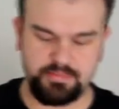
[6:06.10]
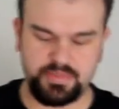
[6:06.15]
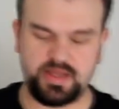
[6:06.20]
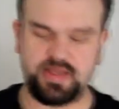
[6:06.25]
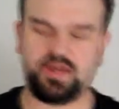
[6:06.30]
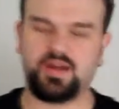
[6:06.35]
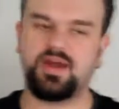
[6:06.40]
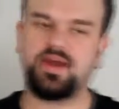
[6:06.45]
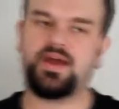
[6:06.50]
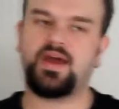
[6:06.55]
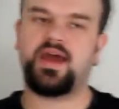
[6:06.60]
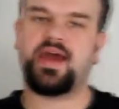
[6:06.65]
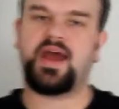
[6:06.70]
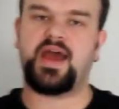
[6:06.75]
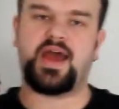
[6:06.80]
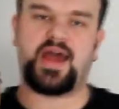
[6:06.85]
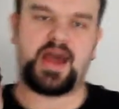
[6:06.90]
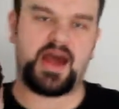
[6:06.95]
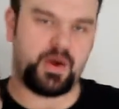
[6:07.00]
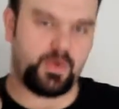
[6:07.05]
bit.
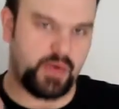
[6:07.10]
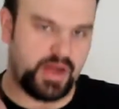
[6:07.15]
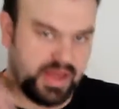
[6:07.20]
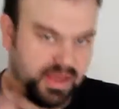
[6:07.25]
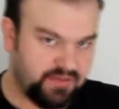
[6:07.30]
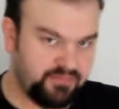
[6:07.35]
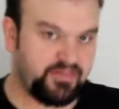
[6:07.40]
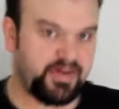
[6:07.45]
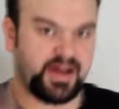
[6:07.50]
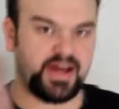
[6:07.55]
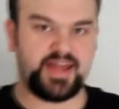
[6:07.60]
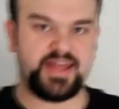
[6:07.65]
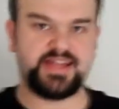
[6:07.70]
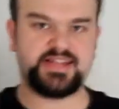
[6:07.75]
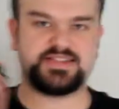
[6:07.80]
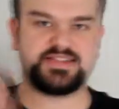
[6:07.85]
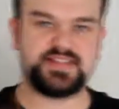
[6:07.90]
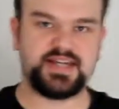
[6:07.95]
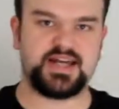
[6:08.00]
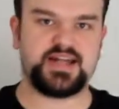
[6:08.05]
However,
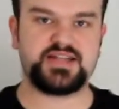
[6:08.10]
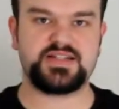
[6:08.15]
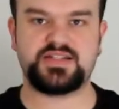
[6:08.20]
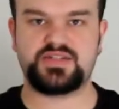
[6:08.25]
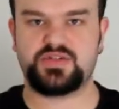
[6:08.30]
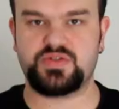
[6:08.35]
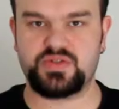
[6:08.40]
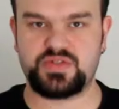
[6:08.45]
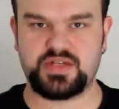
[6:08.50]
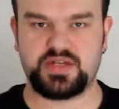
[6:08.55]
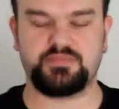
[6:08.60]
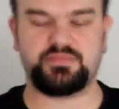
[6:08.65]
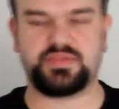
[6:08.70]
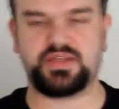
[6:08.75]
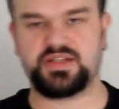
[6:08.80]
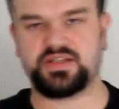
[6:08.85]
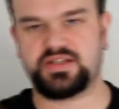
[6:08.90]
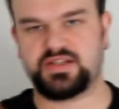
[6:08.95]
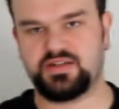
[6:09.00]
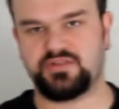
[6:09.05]
it does do
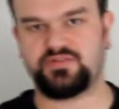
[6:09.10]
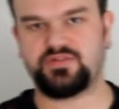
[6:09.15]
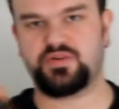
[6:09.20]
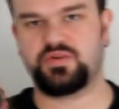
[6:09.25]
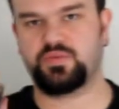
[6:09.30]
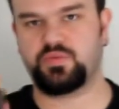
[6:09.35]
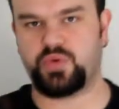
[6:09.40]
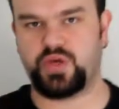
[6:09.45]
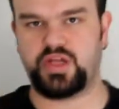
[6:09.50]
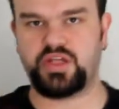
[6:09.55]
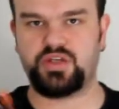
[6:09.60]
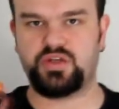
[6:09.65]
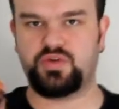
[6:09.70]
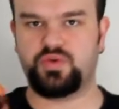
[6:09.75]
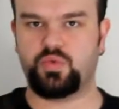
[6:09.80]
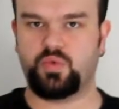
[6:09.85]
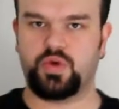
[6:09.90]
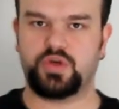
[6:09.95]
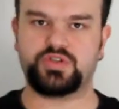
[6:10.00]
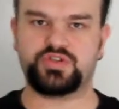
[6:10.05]
something different when
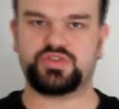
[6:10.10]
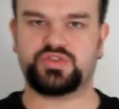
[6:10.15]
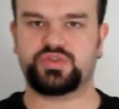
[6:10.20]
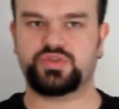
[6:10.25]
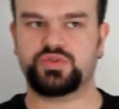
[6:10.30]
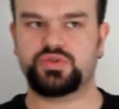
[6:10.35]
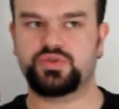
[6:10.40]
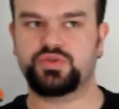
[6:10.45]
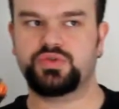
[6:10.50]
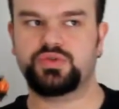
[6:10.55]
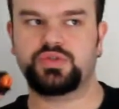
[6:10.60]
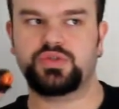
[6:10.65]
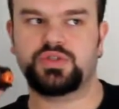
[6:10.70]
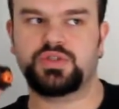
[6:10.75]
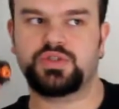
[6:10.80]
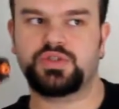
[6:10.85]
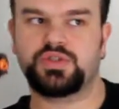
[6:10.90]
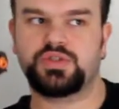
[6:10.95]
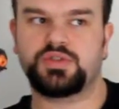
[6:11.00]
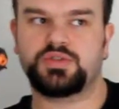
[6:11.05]
you want to,
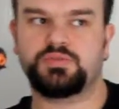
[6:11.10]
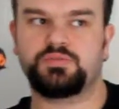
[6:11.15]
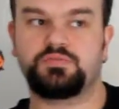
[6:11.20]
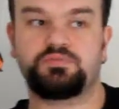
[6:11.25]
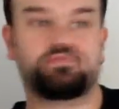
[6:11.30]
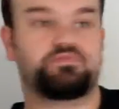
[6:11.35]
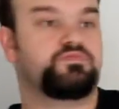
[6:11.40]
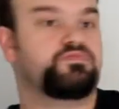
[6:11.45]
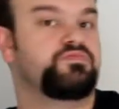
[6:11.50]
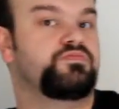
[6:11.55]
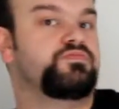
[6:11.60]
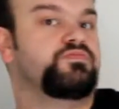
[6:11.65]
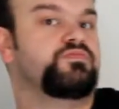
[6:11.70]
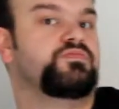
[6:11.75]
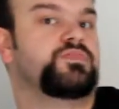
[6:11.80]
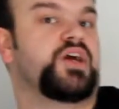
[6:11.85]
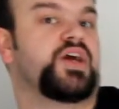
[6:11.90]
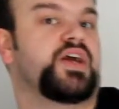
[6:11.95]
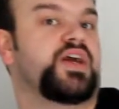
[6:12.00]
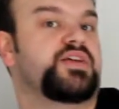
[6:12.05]

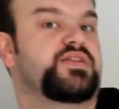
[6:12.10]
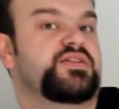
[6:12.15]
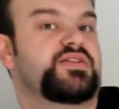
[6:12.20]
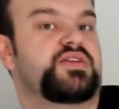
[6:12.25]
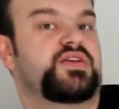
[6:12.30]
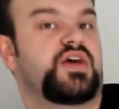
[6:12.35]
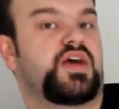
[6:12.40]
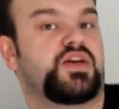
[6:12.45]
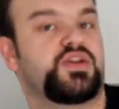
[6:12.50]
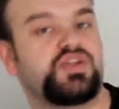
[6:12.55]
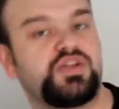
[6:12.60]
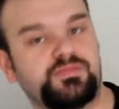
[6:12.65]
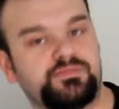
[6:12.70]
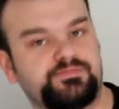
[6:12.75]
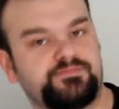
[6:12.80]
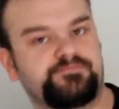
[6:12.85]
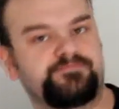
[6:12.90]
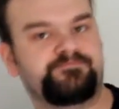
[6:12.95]
I guess, hashim.